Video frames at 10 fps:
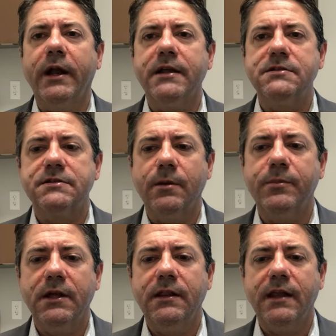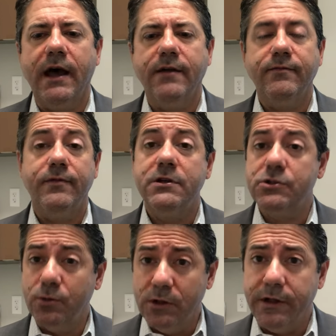but it's something that
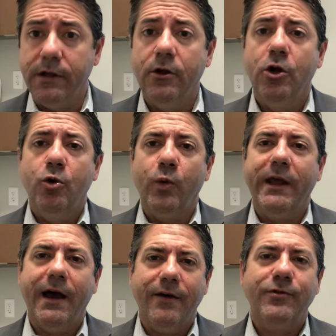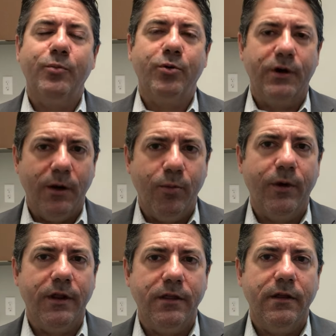visually we have to put up
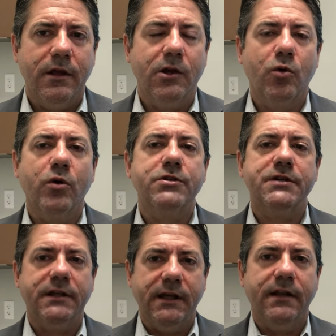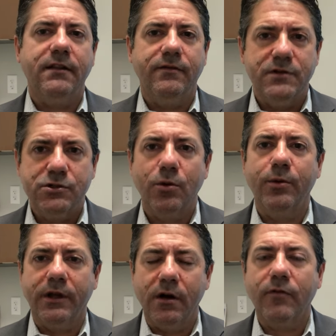with in order to get the visual
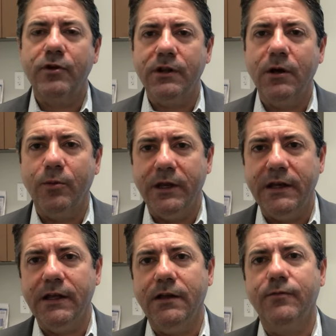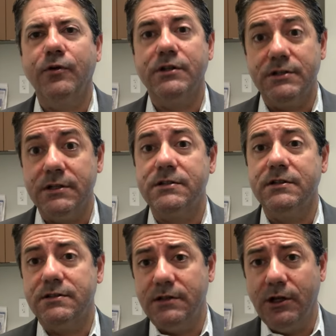recovery that we need for the
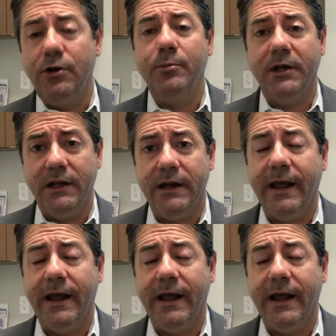distance, the intermediate,